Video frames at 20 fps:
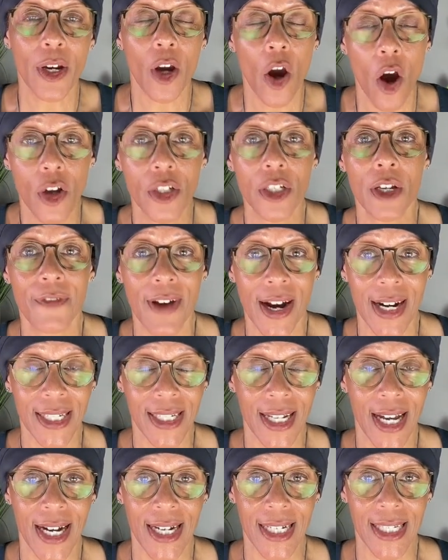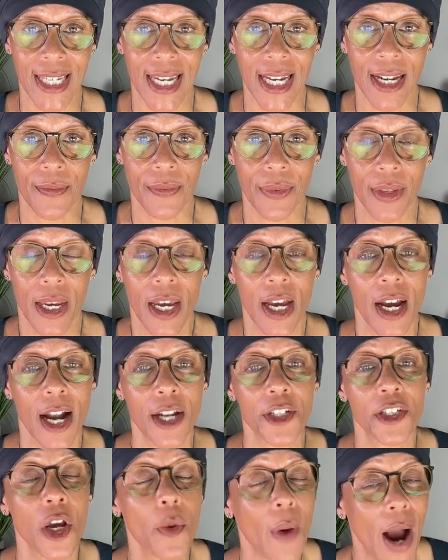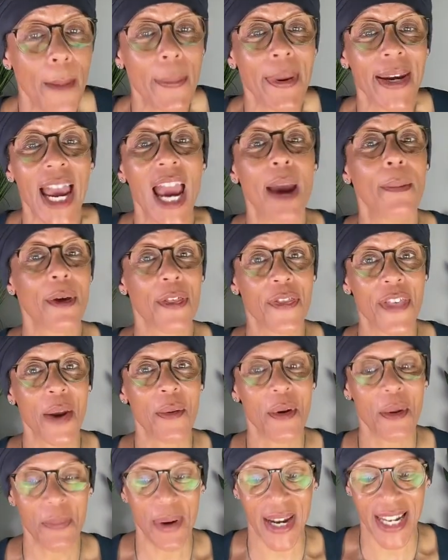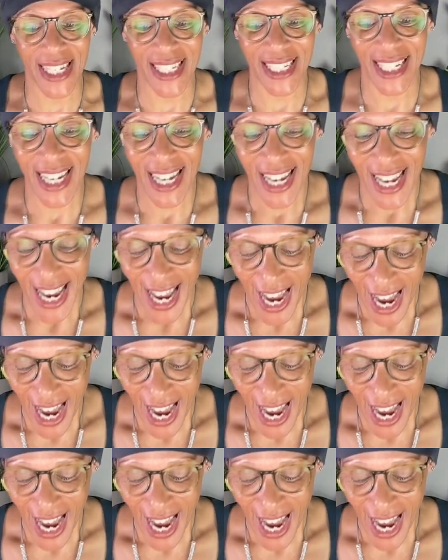because of anxiety. And so I became a therapist.